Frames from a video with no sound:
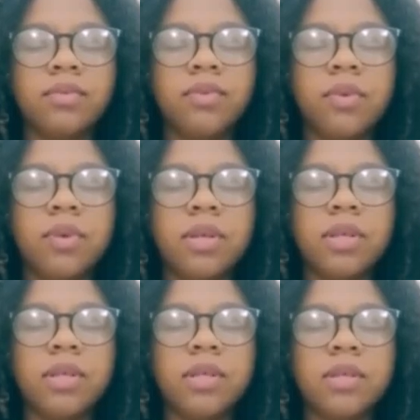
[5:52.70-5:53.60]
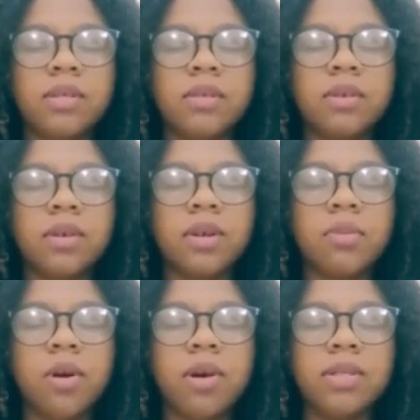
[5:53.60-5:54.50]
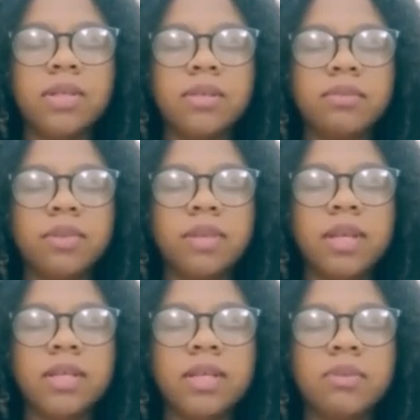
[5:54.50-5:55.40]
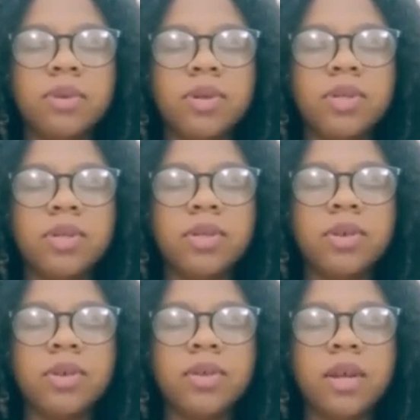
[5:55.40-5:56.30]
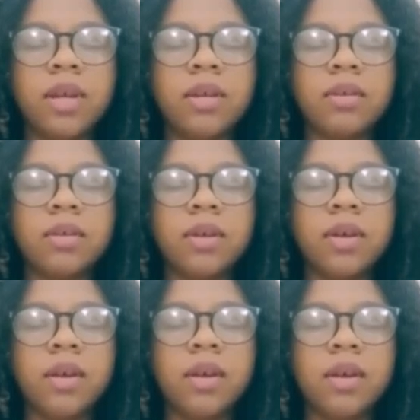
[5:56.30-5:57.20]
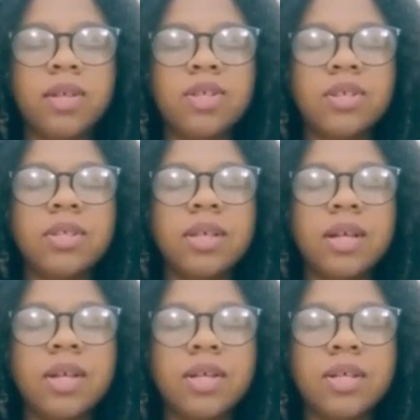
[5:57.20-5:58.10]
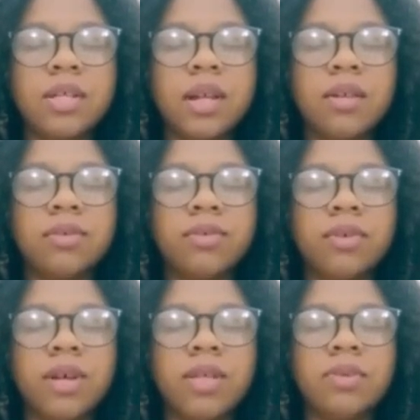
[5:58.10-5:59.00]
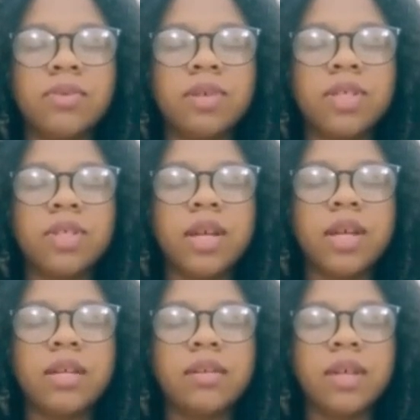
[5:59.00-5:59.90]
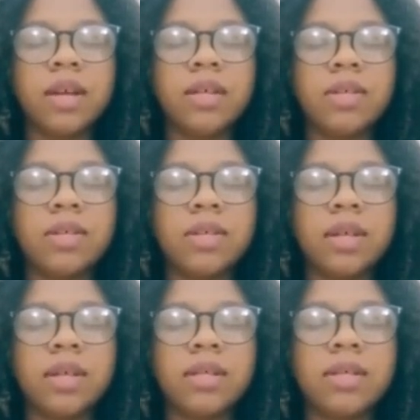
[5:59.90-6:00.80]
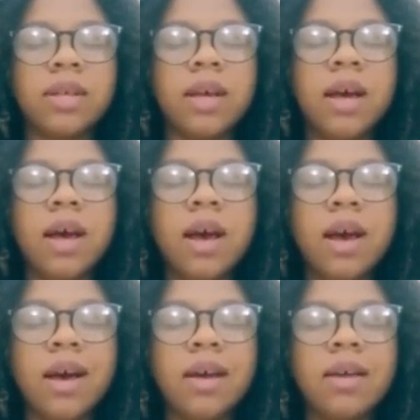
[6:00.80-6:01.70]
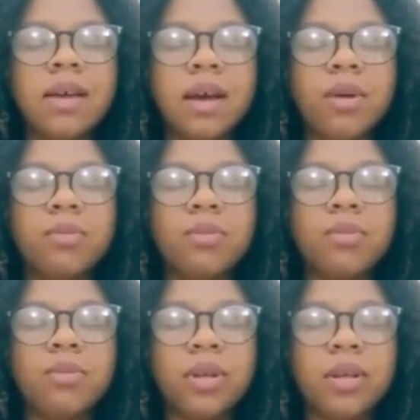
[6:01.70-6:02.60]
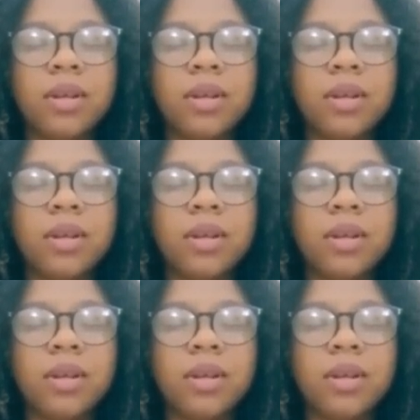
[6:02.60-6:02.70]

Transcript: Focus on your positive place, person, or thing. And just tell yourself as we reach the end of the exercise, I am good